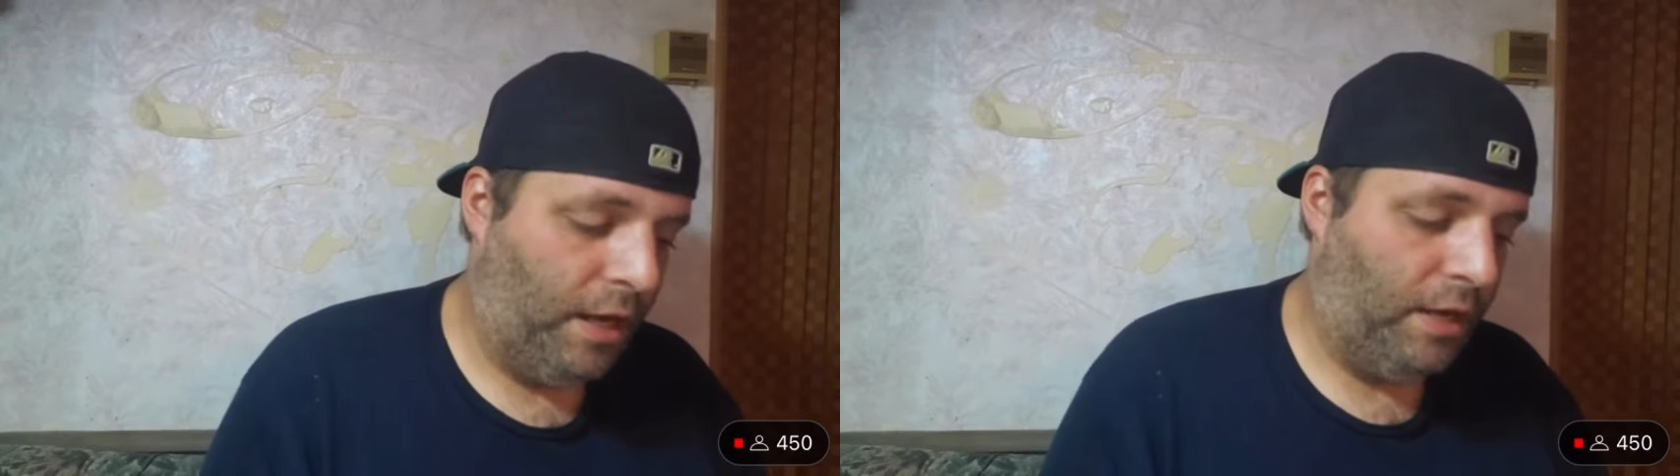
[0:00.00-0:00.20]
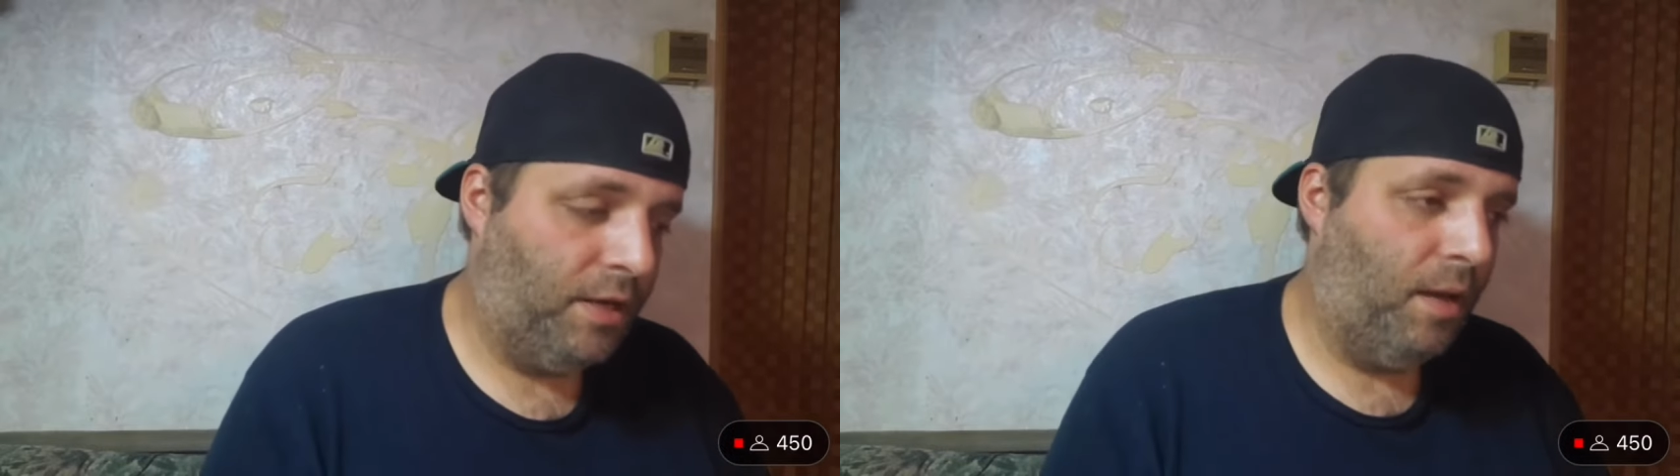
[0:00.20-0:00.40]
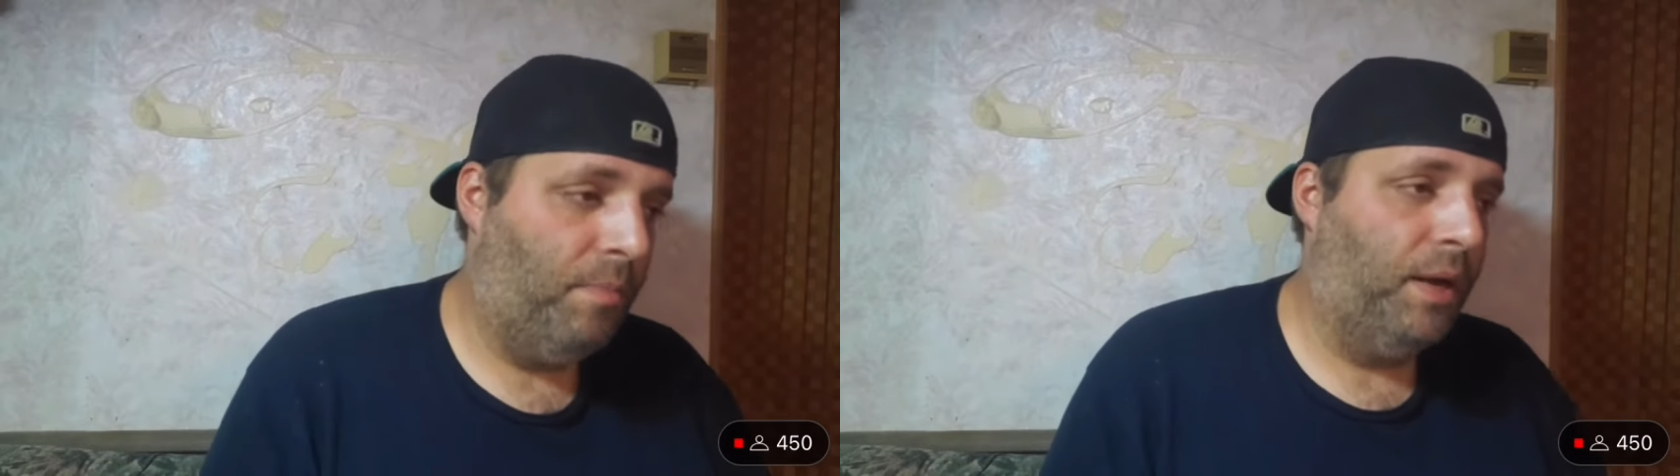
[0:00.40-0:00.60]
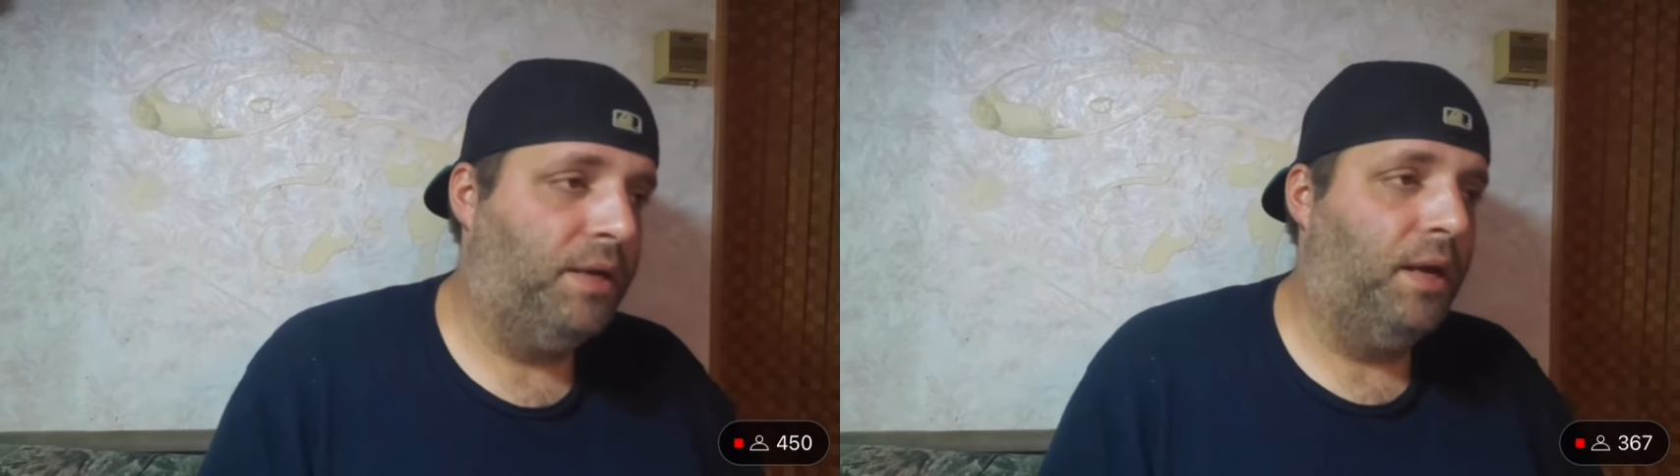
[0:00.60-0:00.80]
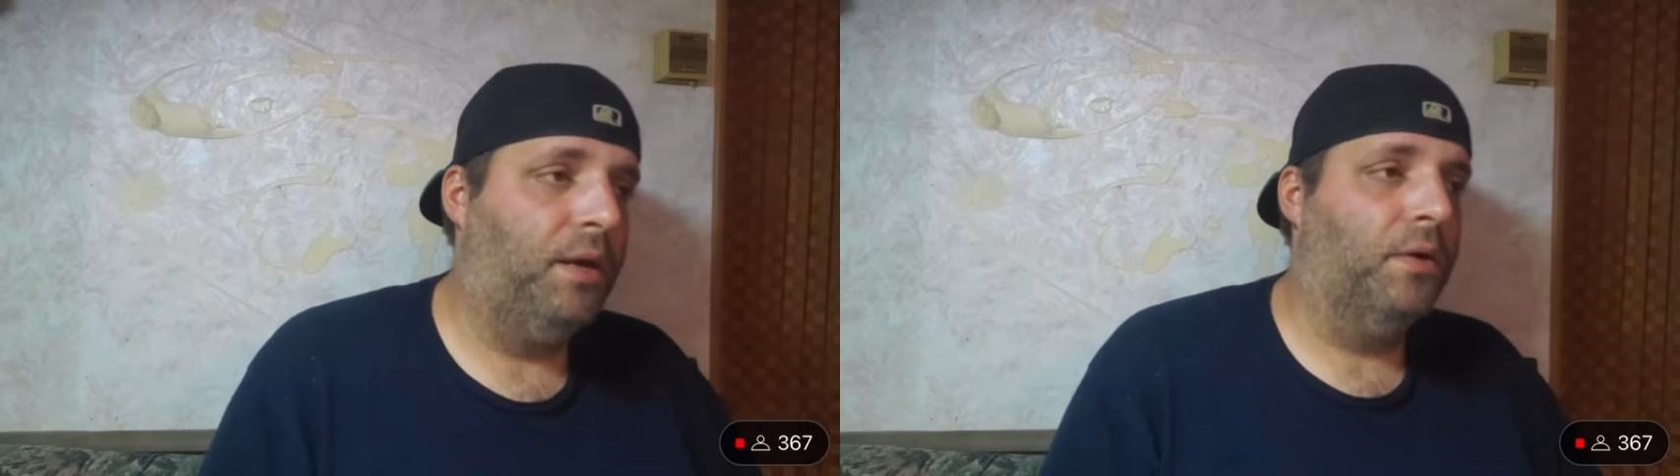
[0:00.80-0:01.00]
I saw a big
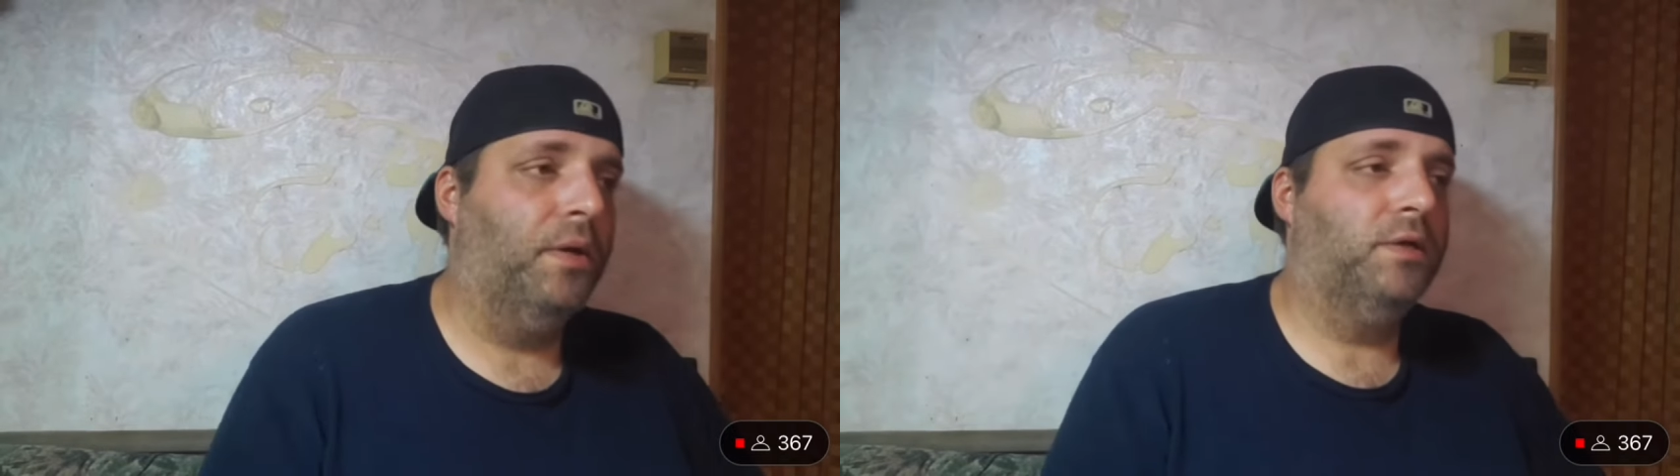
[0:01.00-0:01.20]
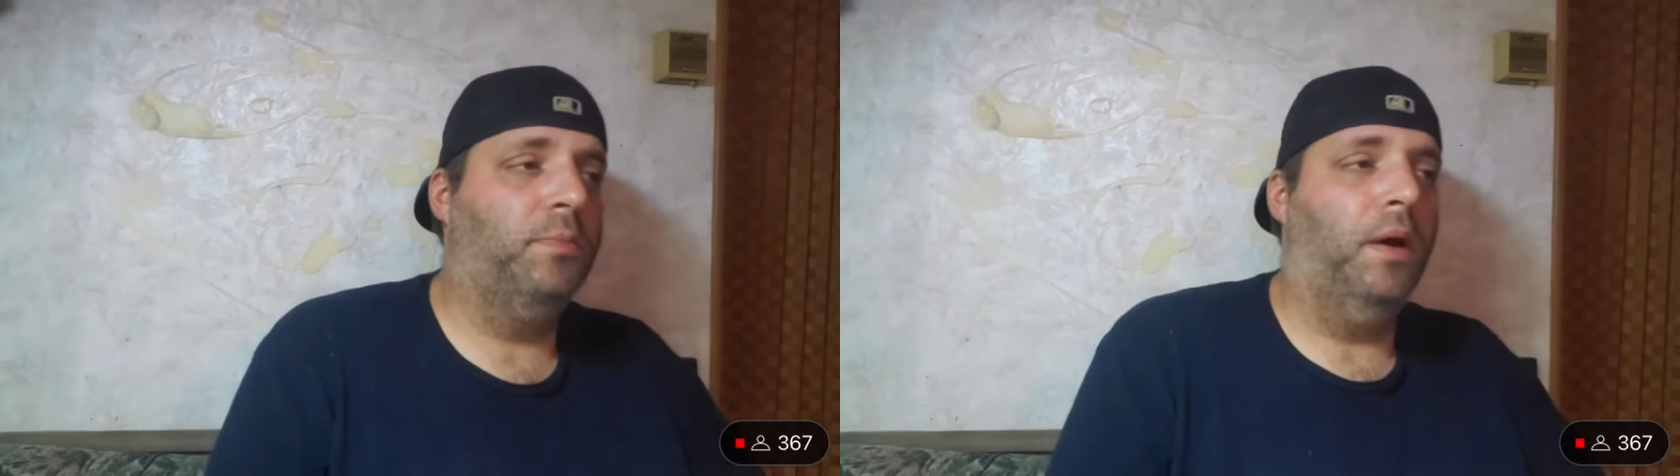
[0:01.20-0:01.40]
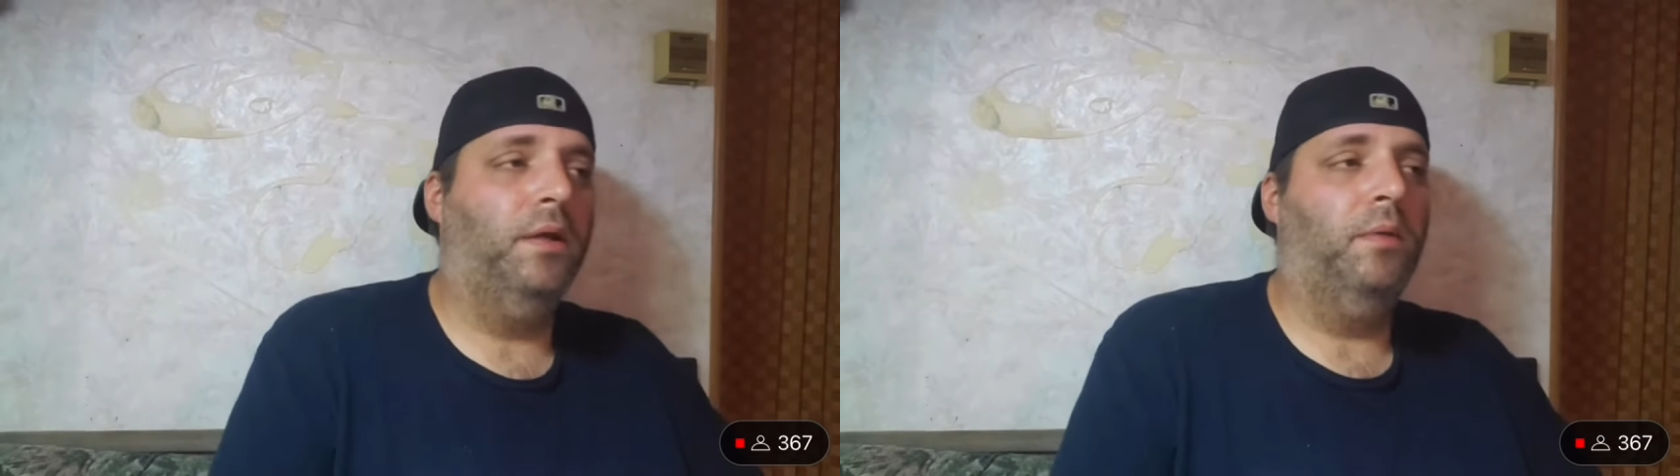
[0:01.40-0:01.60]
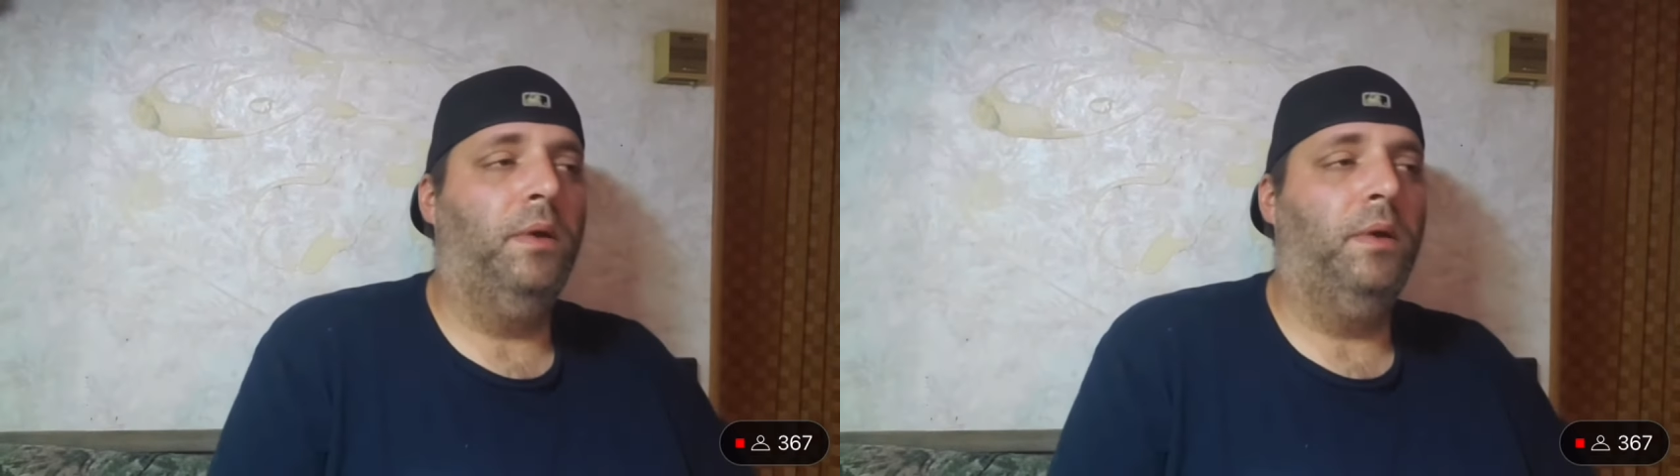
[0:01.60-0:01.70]
titty girl that smiled at